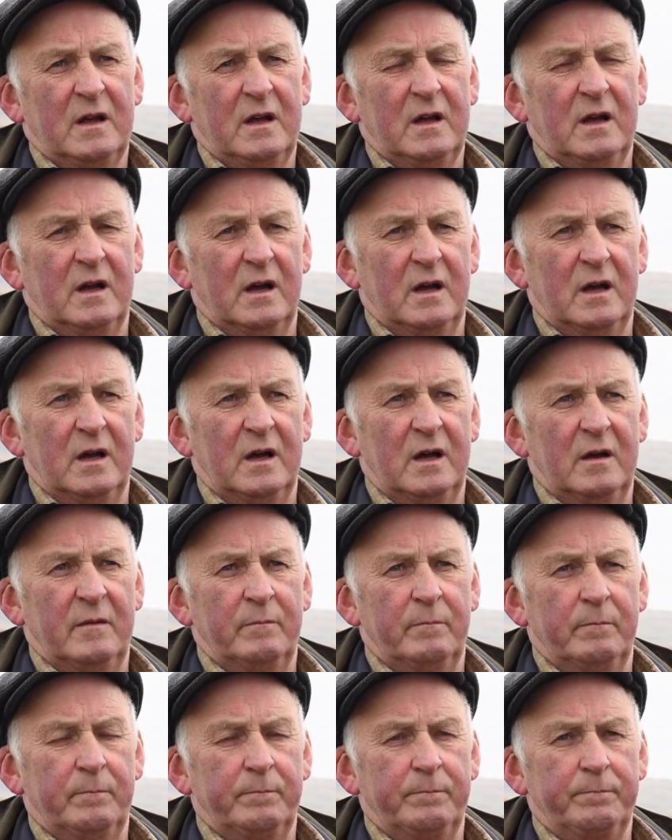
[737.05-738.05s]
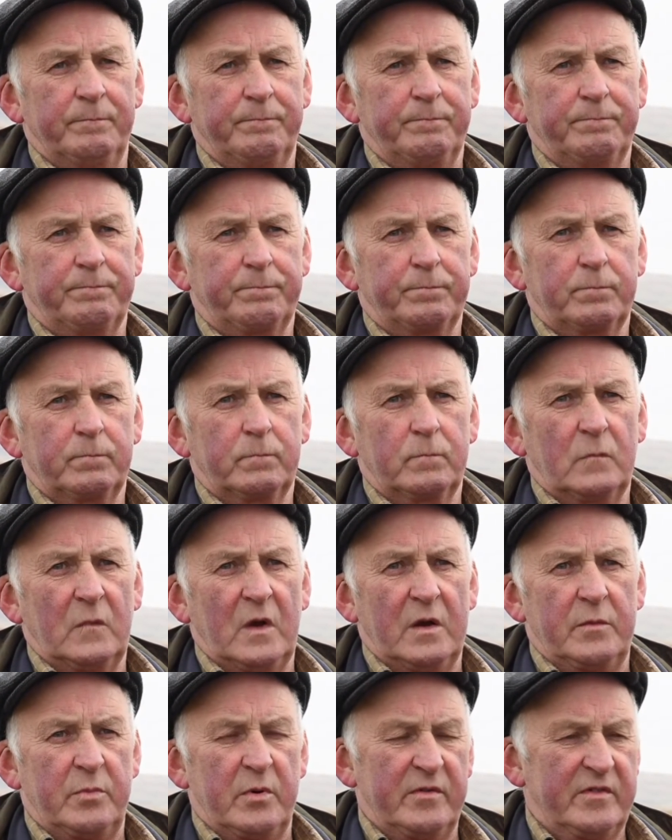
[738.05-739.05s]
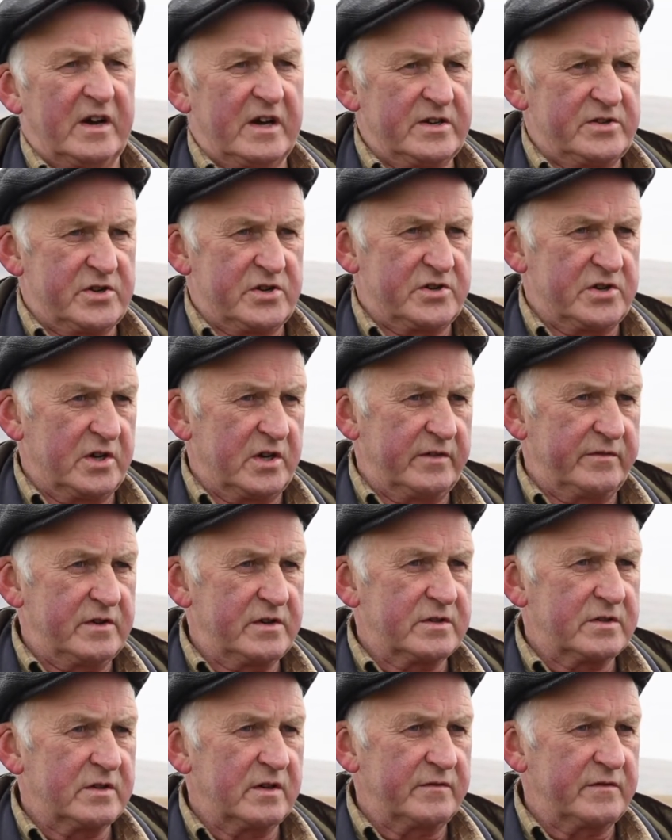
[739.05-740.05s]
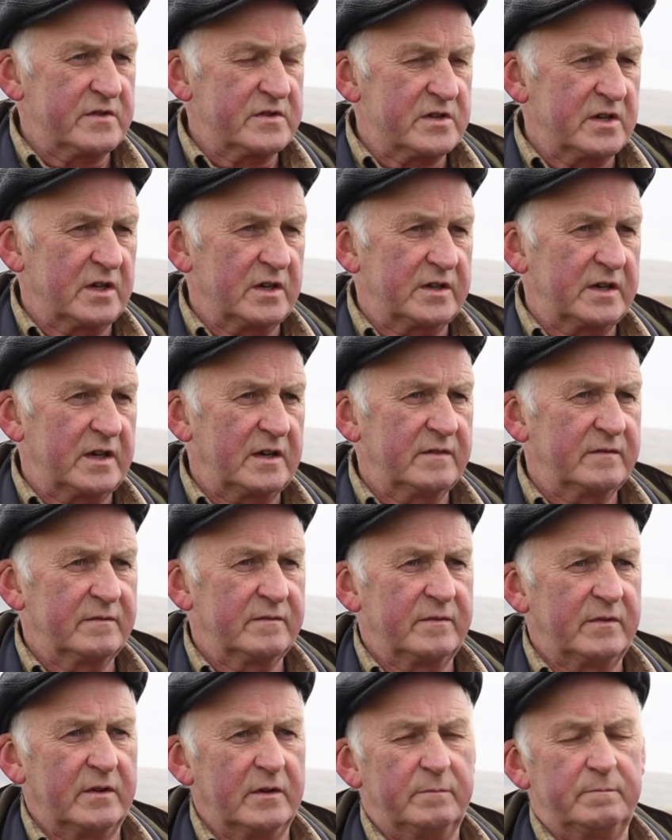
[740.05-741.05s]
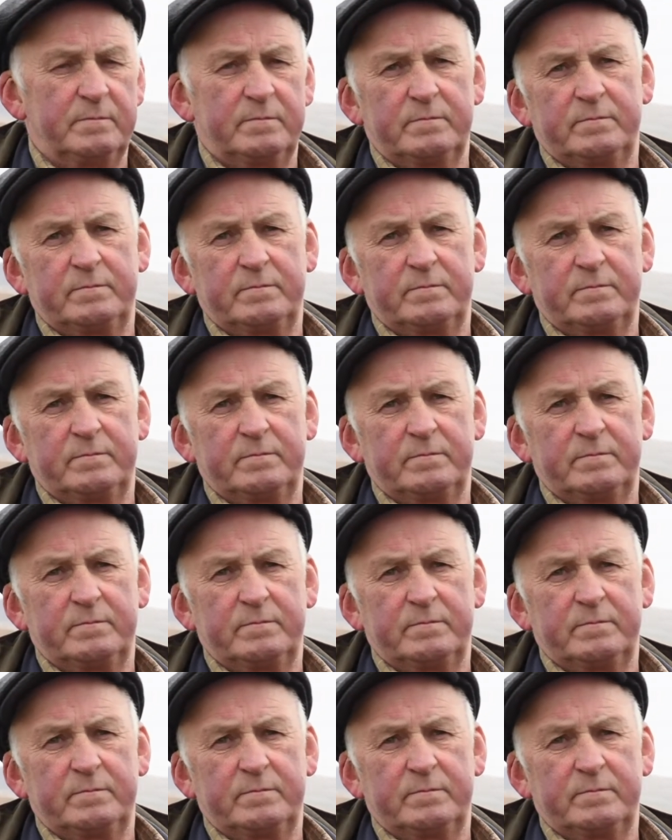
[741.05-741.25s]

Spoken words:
It provides a service, a facility for